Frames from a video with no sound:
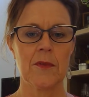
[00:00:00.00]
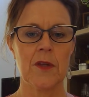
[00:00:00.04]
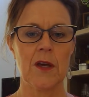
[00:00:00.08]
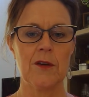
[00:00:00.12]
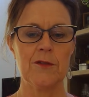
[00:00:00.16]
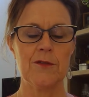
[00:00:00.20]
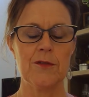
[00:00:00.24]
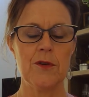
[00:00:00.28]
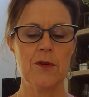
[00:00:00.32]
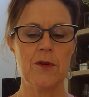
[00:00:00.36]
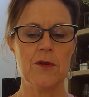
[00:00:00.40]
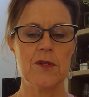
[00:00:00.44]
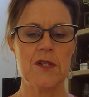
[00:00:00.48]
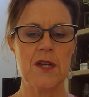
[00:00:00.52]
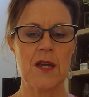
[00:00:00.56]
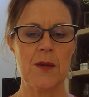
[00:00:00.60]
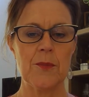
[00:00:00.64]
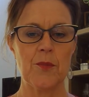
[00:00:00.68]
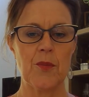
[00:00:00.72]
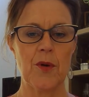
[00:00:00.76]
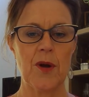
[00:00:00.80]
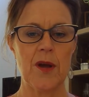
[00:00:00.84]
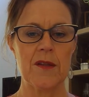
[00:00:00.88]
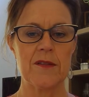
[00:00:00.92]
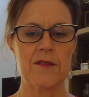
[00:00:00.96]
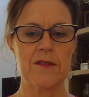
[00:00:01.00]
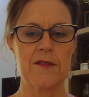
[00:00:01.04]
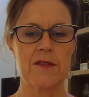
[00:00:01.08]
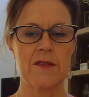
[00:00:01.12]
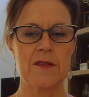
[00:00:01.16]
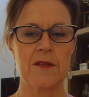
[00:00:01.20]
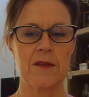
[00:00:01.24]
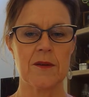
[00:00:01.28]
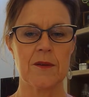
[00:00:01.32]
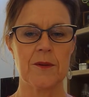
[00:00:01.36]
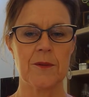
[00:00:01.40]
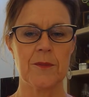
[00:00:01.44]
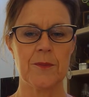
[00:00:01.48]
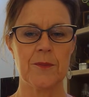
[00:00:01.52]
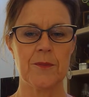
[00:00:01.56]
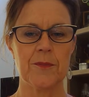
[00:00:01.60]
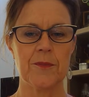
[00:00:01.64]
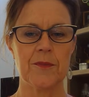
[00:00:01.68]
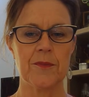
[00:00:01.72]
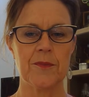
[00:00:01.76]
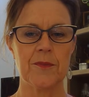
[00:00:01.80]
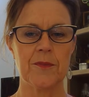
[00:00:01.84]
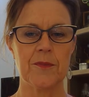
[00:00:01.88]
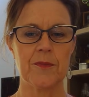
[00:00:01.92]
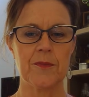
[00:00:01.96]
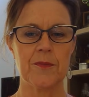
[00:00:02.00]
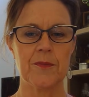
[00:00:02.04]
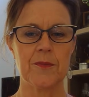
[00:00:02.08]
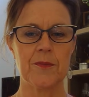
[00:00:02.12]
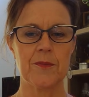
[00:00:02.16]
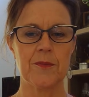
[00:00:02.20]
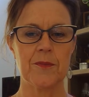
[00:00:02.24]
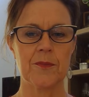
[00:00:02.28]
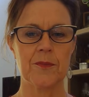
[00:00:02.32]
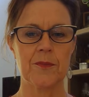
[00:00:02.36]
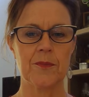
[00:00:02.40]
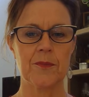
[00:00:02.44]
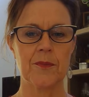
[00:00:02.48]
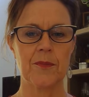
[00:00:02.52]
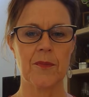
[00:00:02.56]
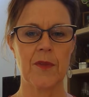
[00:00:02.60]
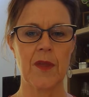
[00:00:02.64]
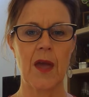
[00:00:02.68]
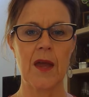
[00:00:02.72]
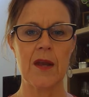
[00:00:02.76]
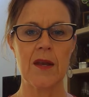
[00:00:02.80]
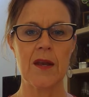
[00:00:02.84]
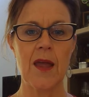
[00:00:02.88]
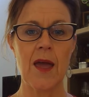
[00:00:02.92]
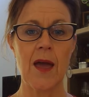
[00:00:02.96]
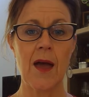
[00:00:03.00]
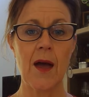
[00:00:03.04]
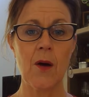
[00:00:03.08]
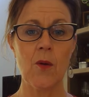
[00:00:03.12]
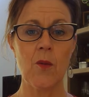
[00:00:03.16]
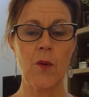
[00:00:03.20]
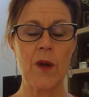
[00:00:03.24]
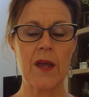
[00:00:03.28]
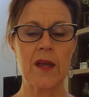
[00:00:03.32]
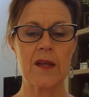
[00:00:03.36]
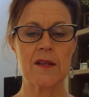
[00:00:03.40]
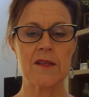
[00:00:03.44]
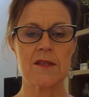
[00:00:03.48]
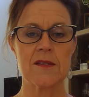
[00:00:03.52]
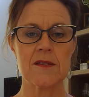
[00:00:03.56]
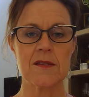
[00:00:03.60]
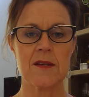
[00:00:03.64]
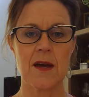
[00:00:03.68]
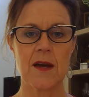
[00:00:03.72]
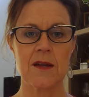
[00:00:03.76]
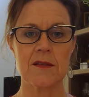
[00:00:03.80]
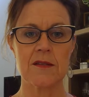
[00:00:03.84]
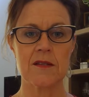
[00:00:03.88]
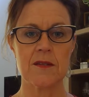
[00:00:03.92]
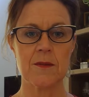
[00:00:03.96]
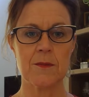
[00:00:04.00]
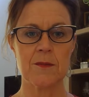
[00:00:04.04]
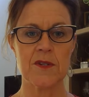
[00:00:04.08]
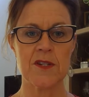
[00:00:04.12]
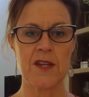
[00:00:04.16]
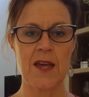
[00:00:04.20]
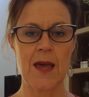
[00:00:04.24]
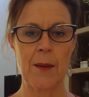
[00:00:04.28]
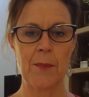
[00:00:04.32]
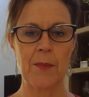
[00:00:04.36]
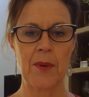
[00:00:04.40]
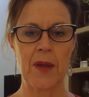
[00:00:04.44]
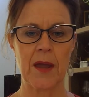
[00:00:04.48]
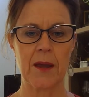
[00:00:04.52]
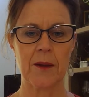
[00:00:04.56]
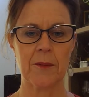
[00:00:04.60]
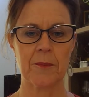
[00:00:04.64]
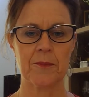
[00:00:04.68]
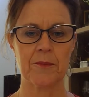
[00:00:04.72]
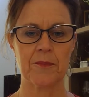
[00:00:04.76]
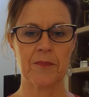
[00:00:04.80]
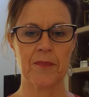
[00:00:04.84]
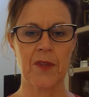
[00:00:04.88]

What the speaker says: A few deep breaths. And now we can start some tapping.